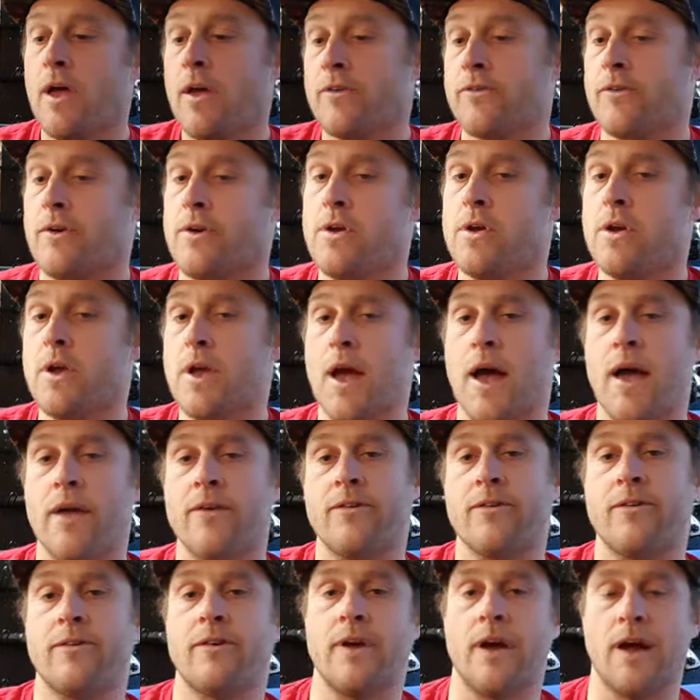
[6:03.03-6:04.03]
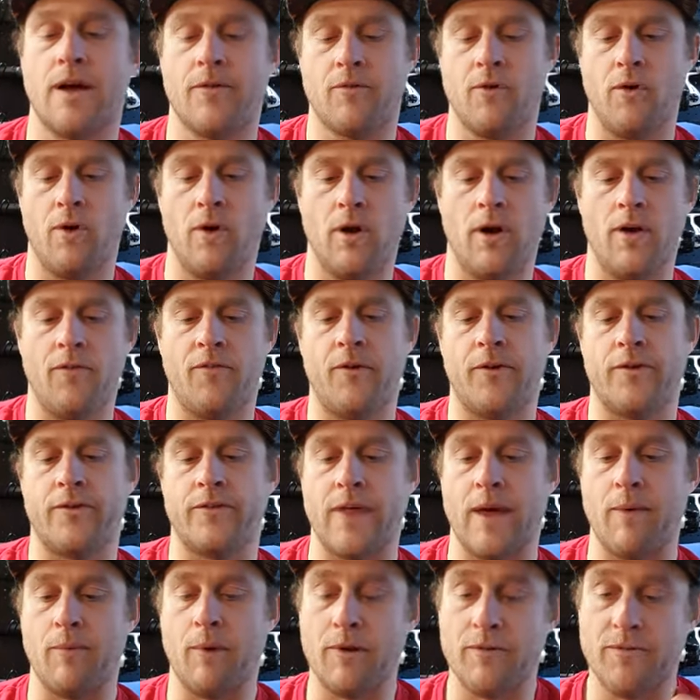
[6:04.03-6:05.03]
So you can catch, I've caught a lot of fish in
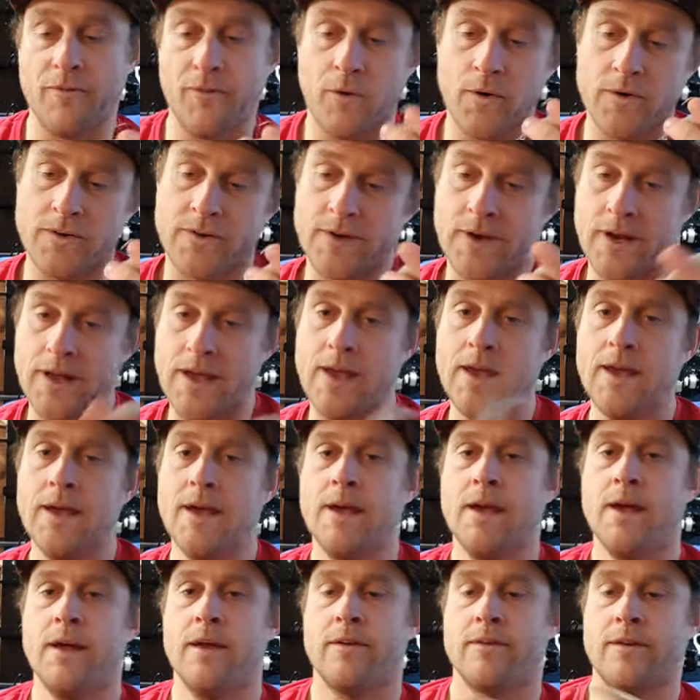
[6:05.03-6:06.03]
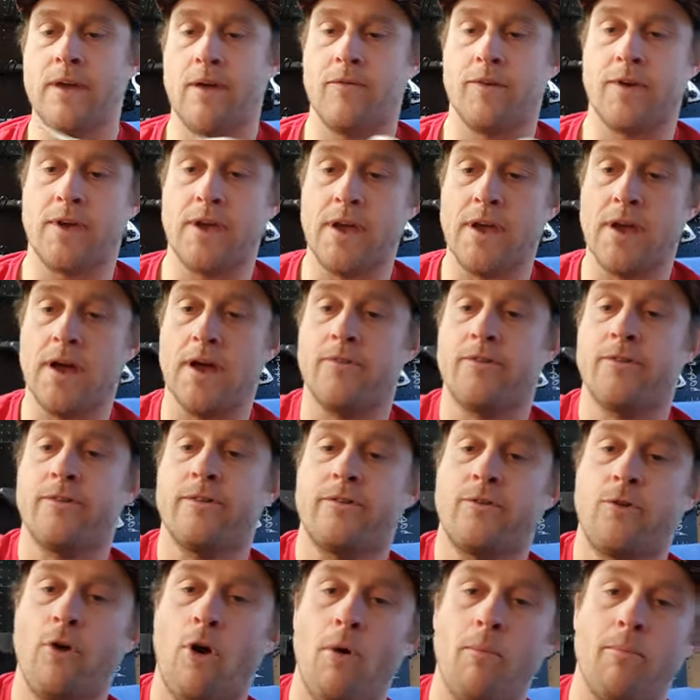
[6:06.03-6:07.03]
them. Unfortunately, Savage Gear have
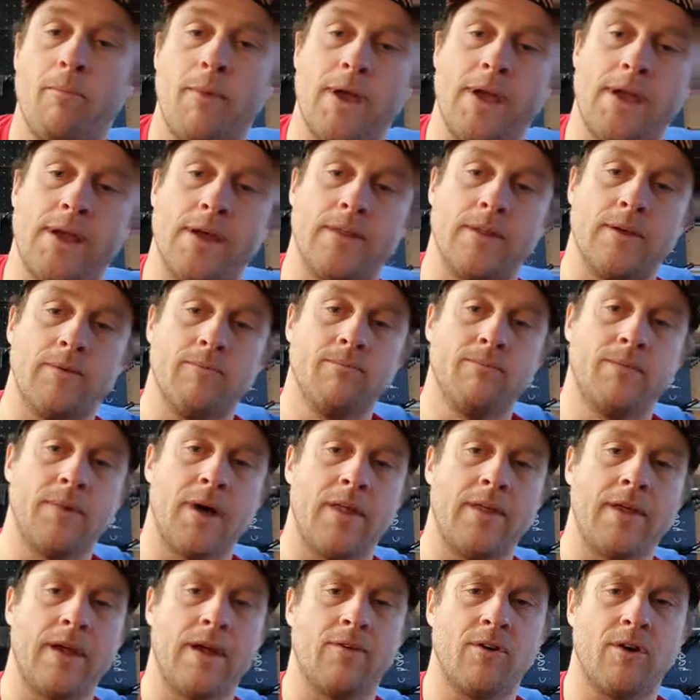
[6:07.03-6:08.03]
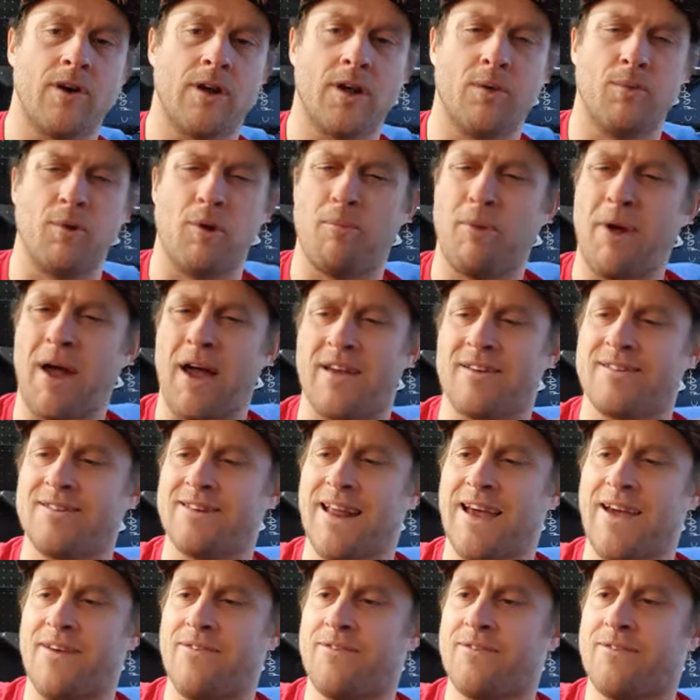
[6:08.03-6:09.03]
stopped making them. I think I've got a couple of packs
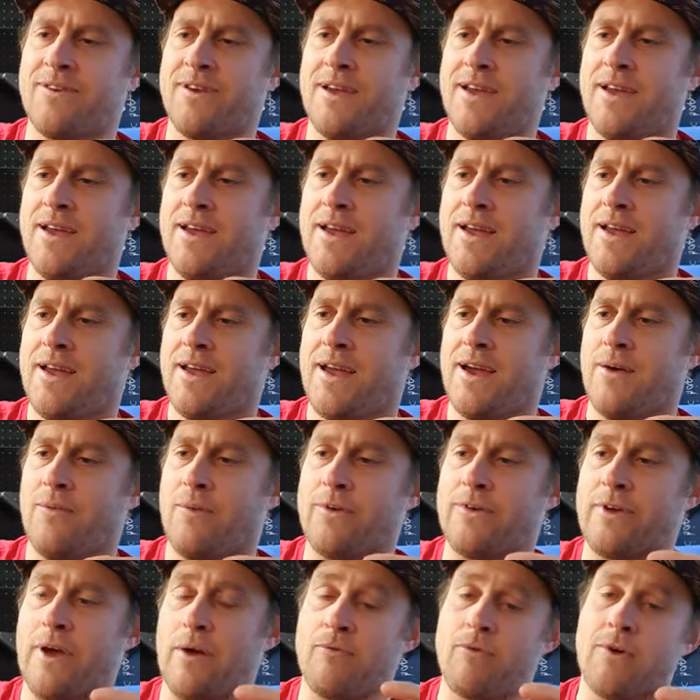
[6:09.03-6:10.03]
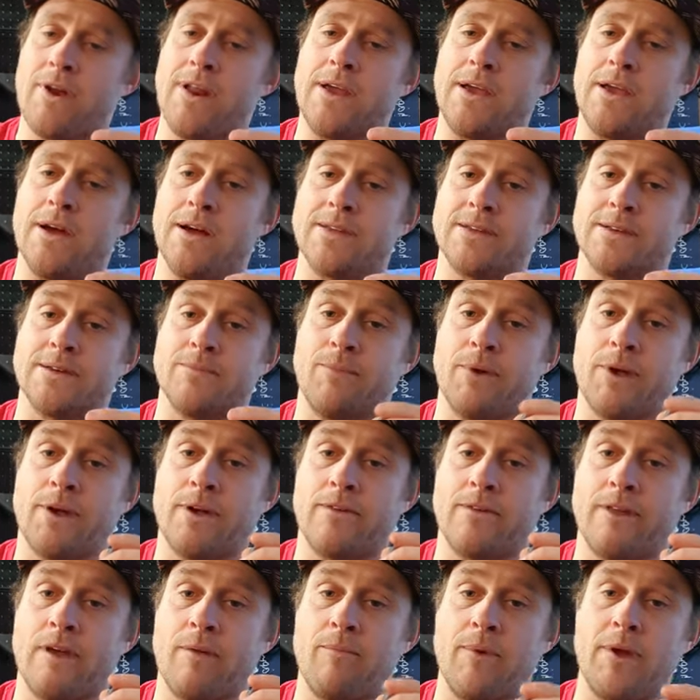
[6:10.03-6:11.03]
left, which I'm really gutted,
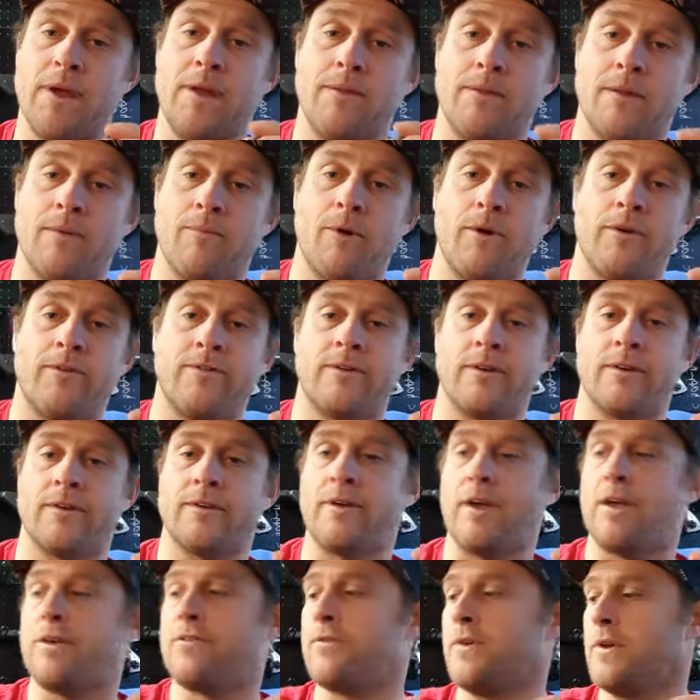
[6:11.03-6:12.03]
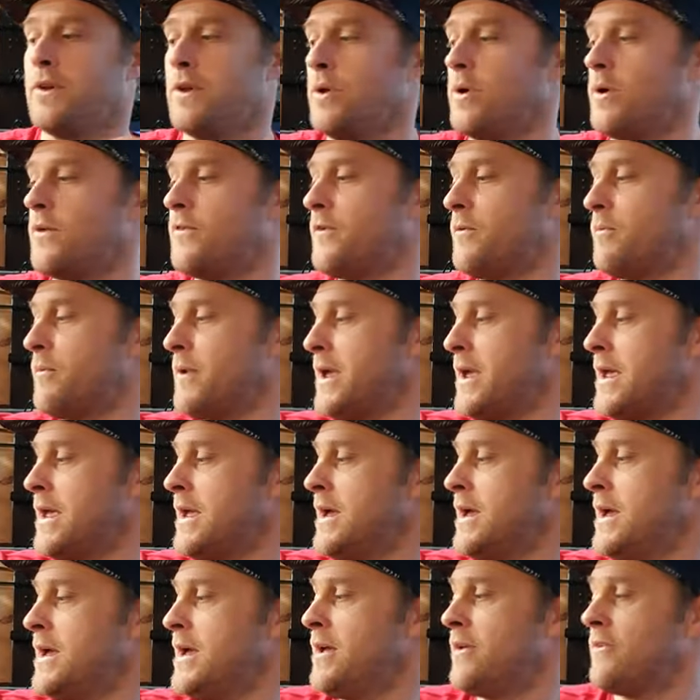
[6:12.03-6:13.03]
because they've been the most successful lure for me.
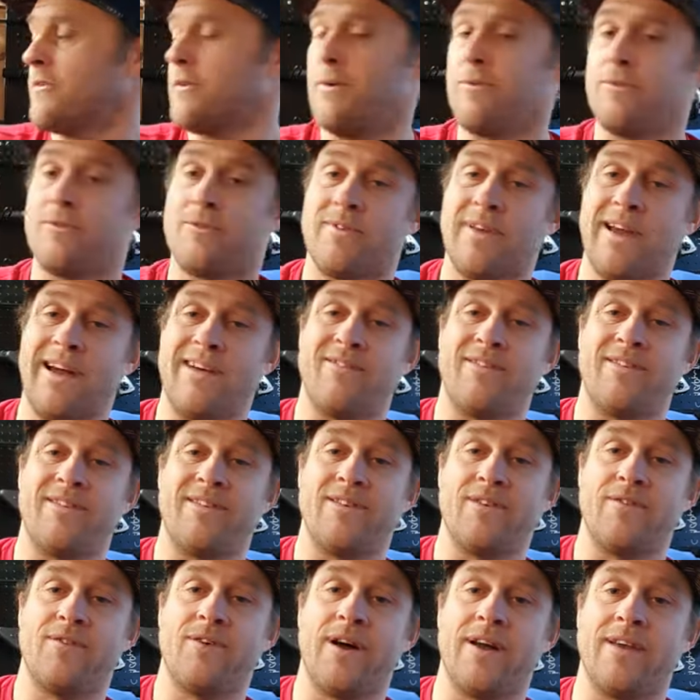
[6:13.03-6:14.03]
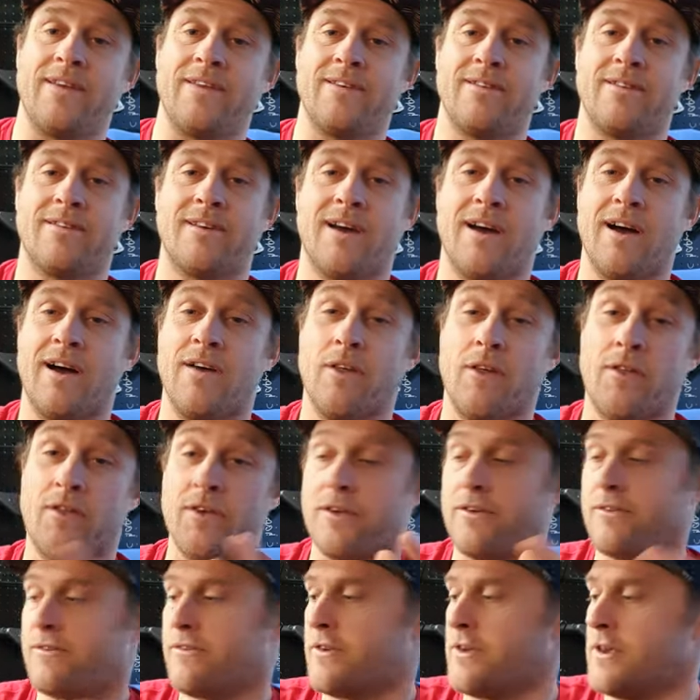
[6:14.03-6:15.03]
So I'm having to find other
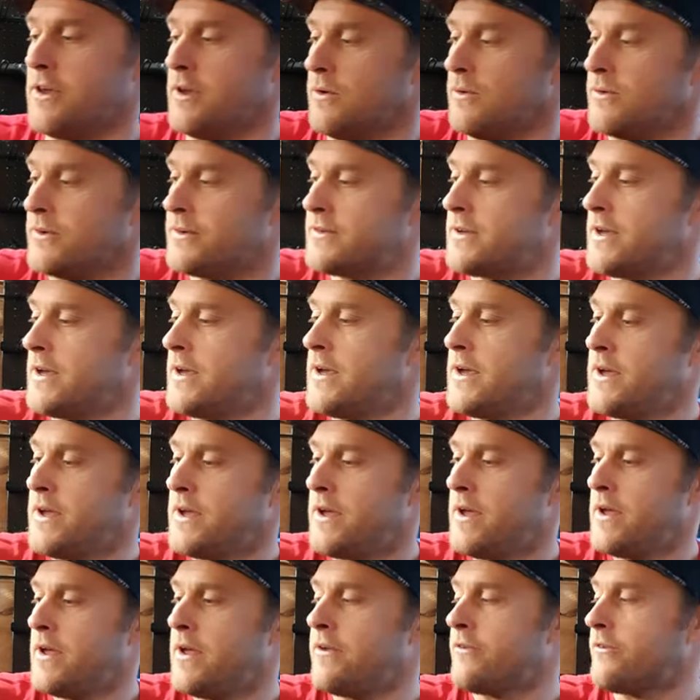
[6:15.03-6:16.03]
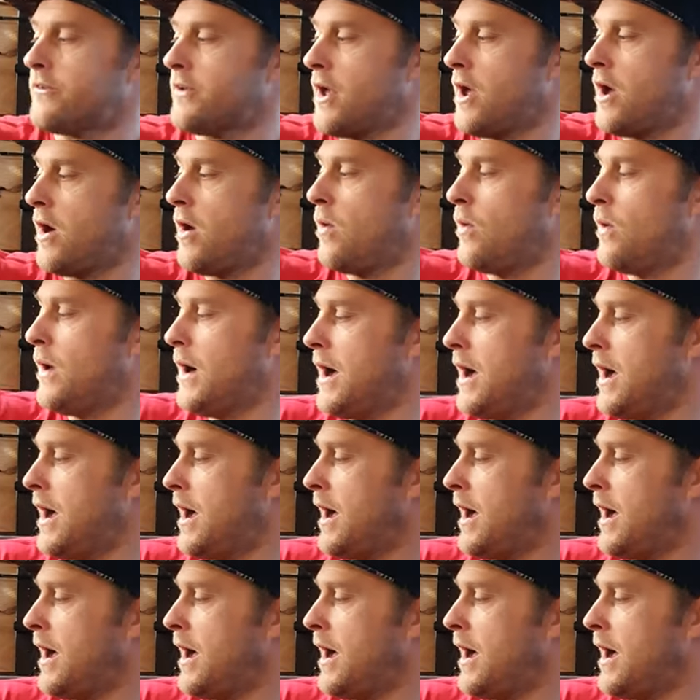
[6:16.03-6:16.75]
things to use. So